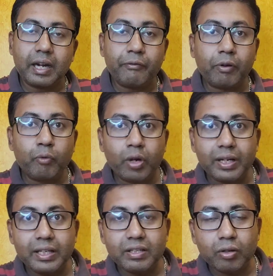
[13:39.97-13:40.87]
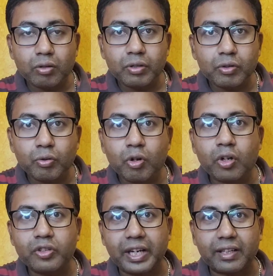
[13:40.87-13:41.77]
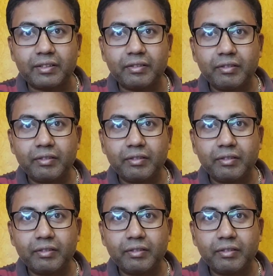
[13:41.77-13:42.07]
And for vocalists also it should not shake,